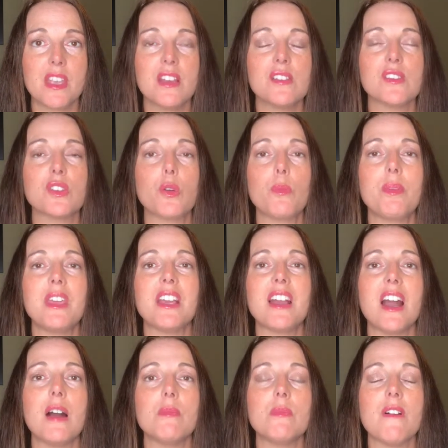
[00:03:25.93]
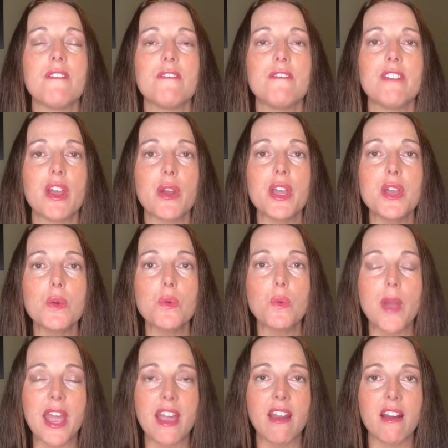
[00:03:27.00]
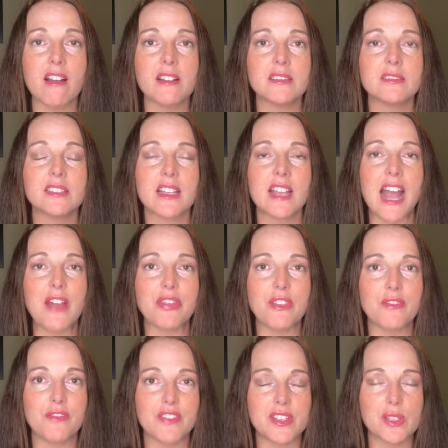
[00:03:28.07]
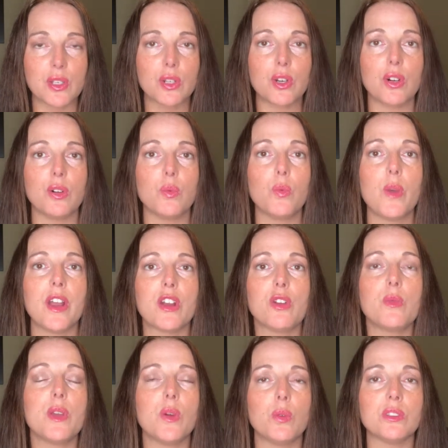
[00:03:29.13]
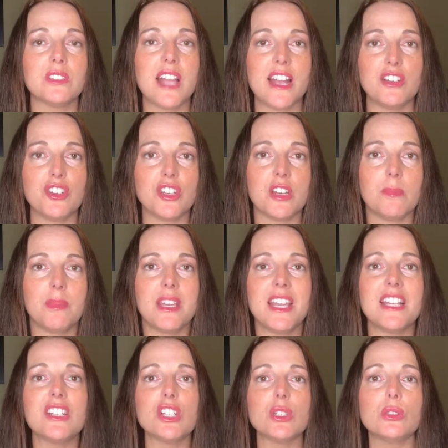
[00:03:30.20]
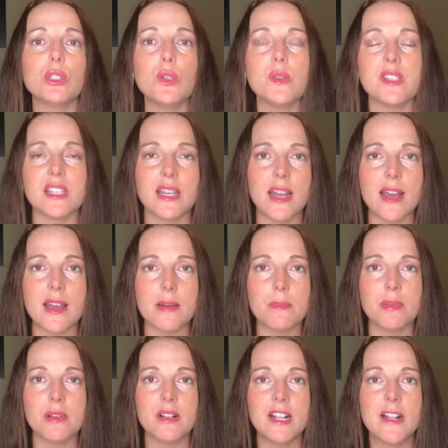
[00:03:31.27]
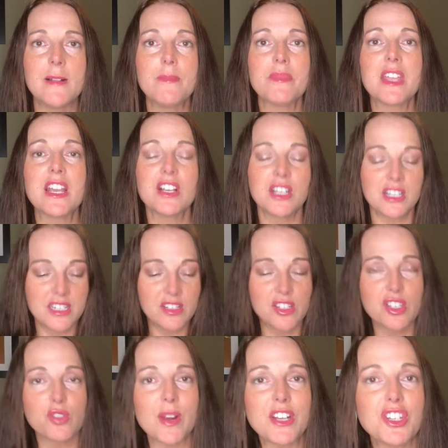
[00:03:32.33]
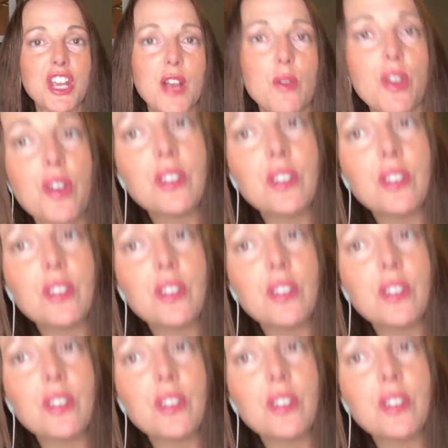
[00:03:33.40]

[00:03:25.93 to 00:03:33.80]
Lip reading: So become very aware at the physical where we hold tension. Begin to loosen up. Stretch out your